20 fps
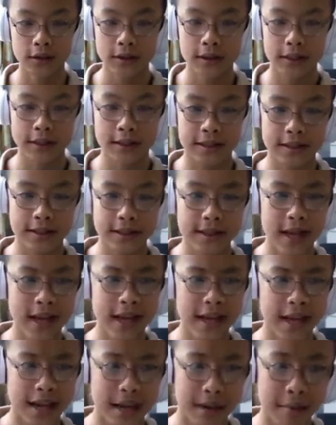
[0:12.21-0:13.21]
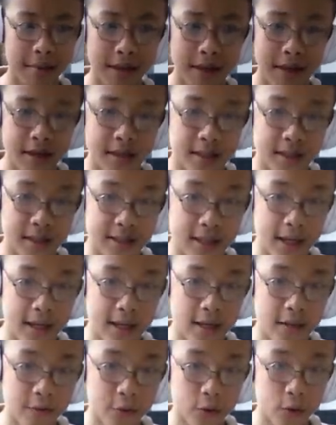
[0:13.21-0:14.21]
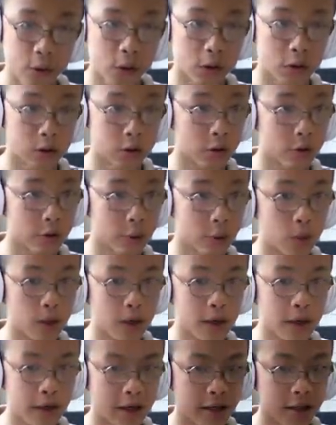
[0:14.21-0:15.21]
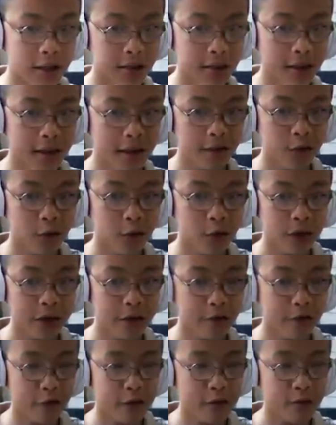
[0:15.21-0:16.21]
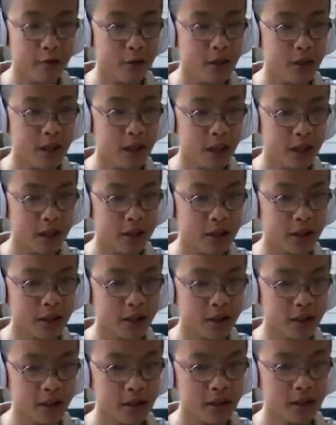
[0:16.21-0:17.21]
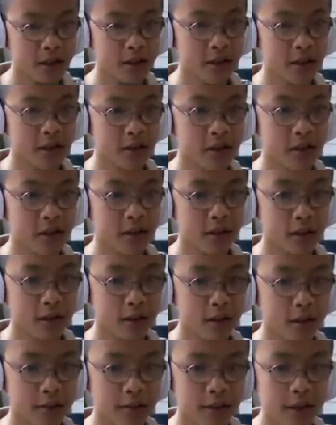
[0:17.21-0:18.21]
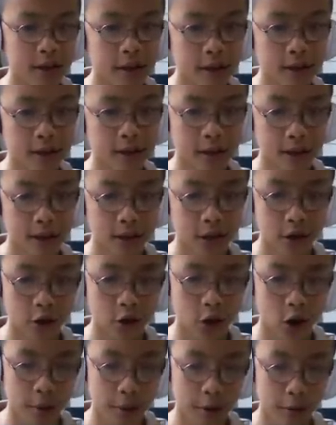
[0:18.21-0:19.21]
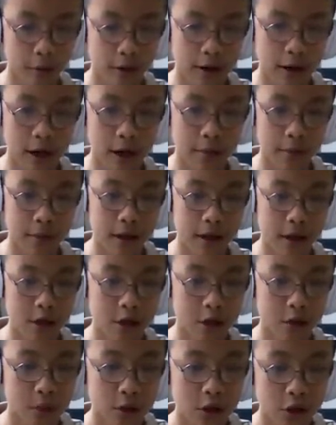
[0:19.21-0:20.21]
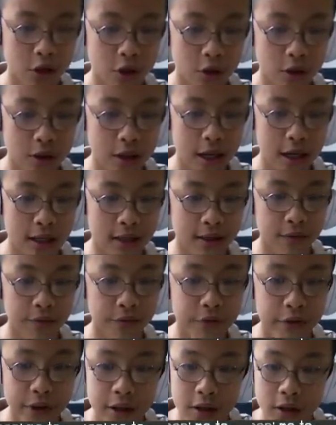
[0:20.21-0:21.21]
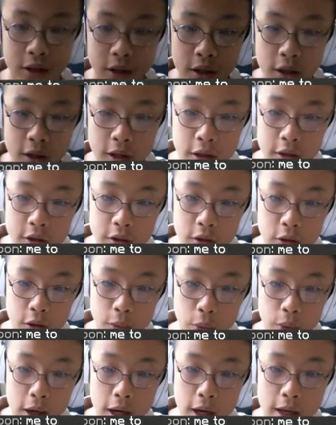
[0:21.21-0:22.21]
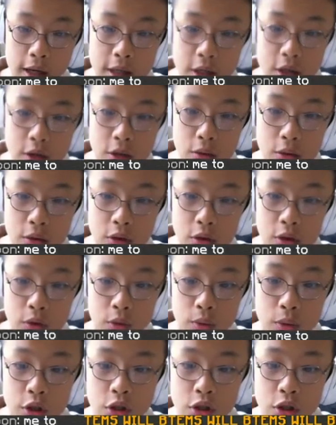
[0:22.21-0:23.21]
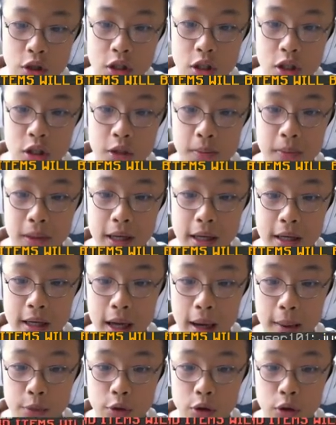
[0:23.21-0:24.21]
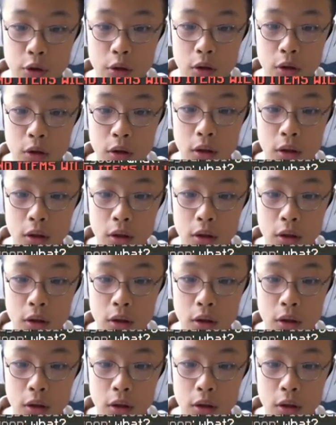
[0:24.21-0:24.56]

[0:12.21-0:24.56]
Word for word: It's a sad day for all the server. Why the hell am I at 38 frames per second? Meh, that's not the topic right now, but I just want to show you guys something. So what I need to do is to switch to display capture.